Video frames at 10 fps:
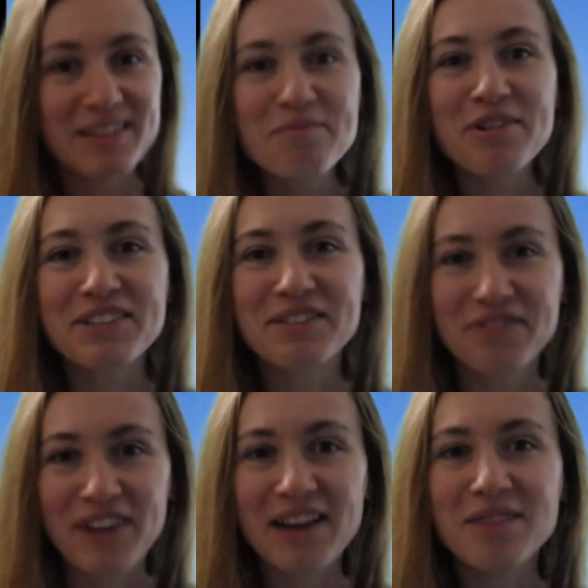most
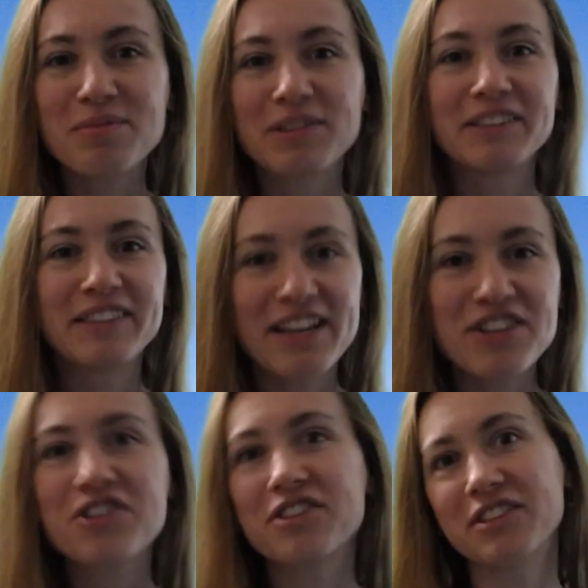valuable
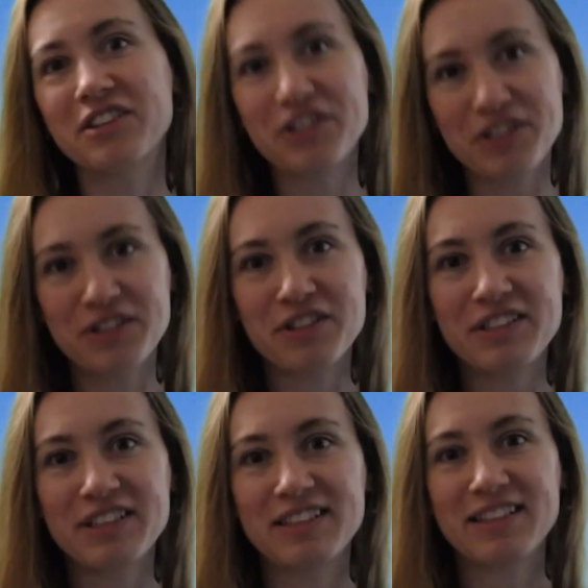natural
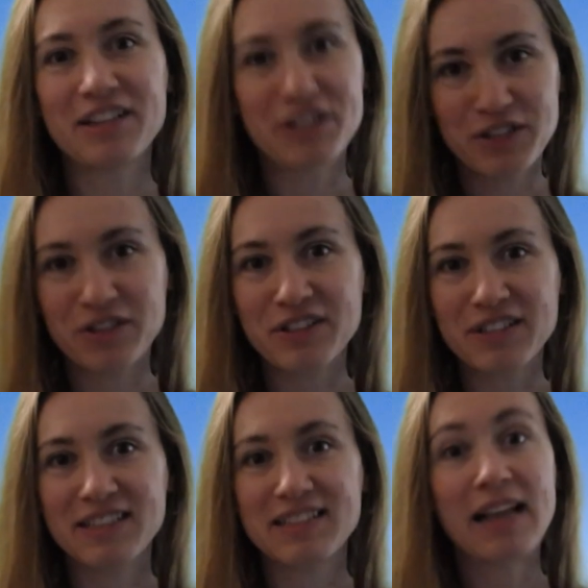
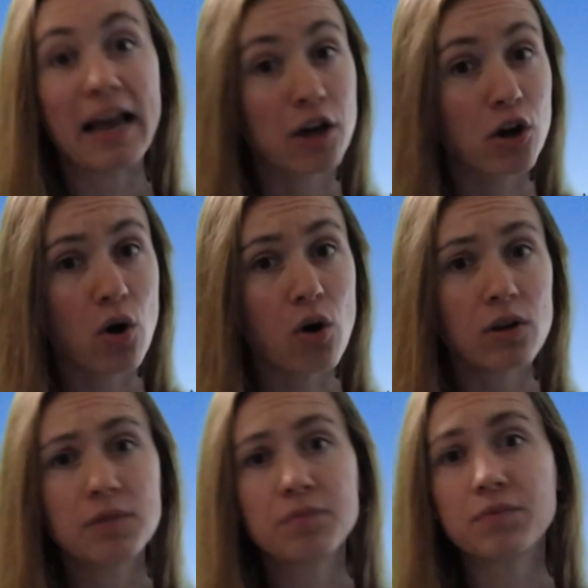resources like
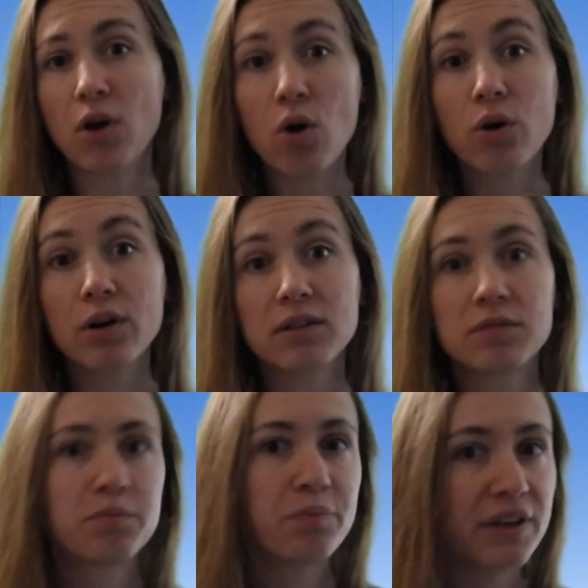coal, oil,
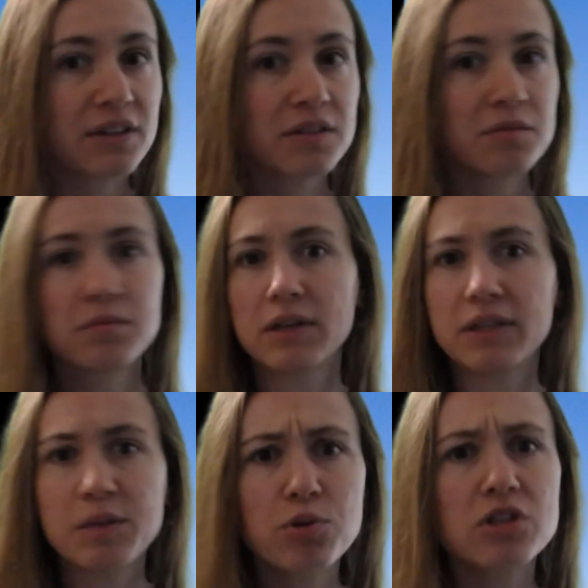peat,
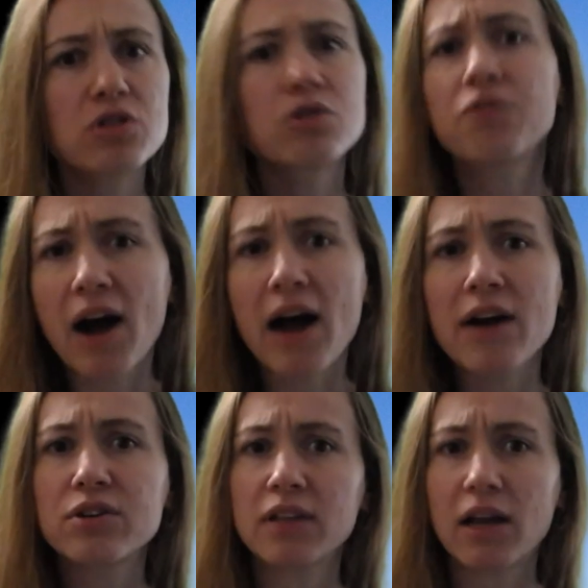deposits of
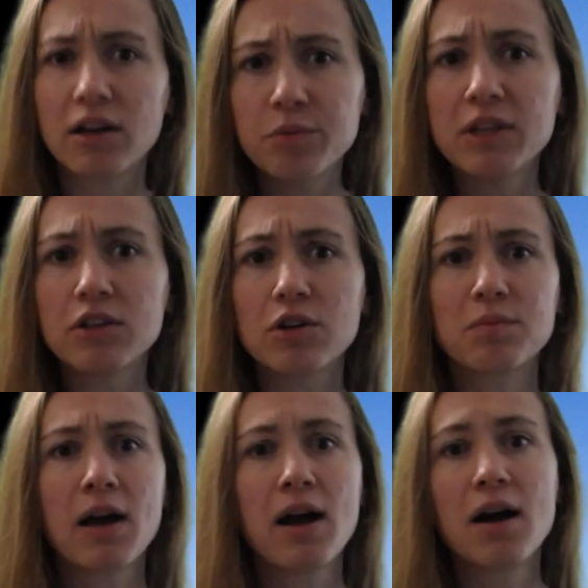iron,
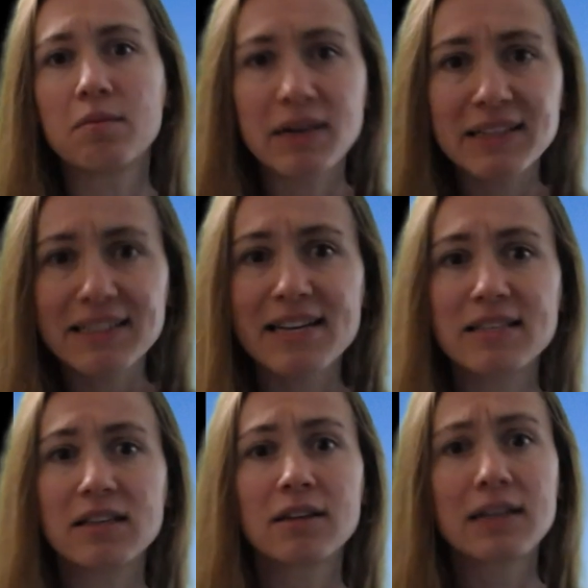aluminium,
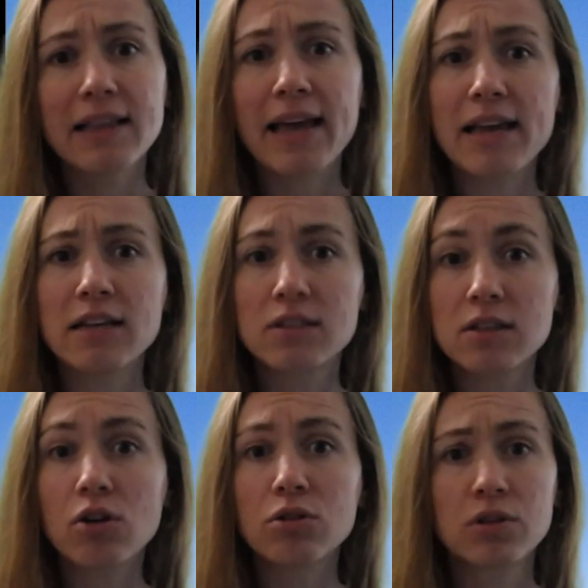magnesium, clay,
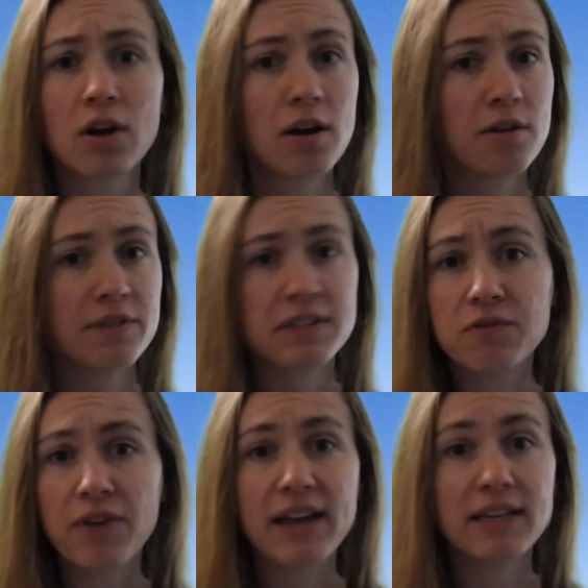salt,
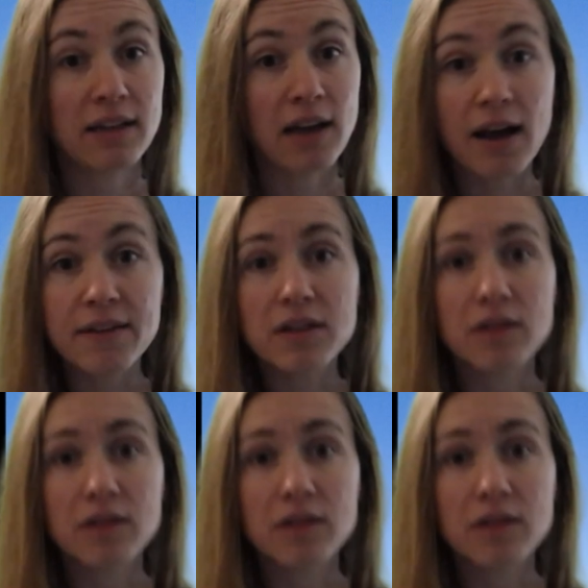phosphate, and other